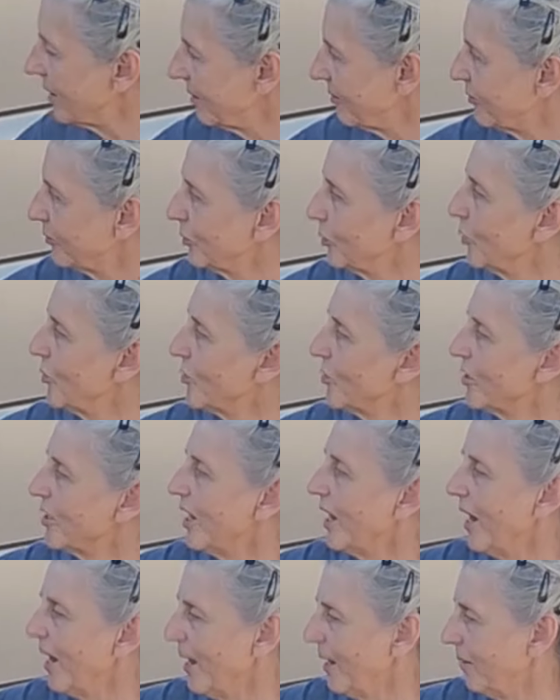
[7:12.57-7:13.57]
on the
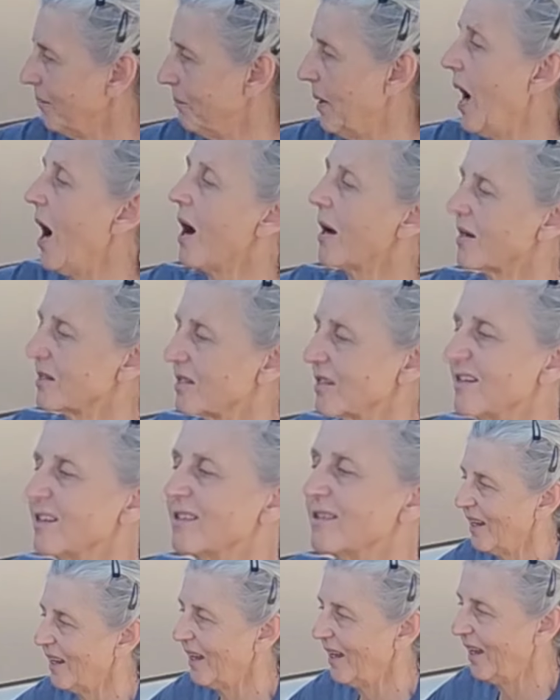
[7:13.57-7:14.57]
floor and
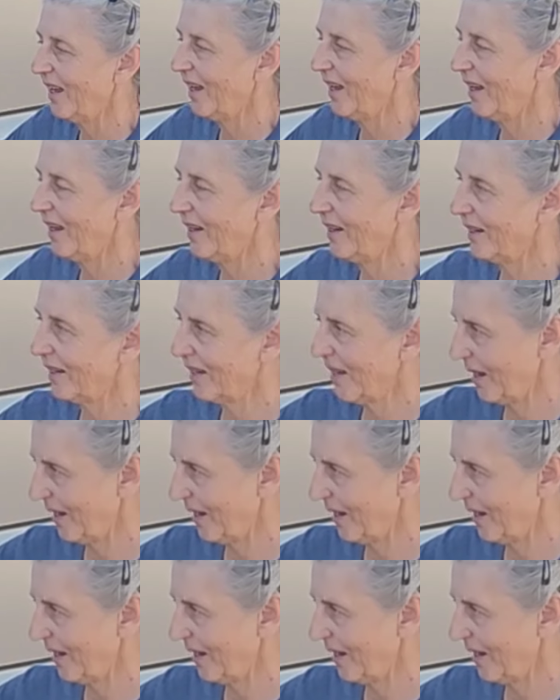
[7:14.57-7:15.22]
boxes. And it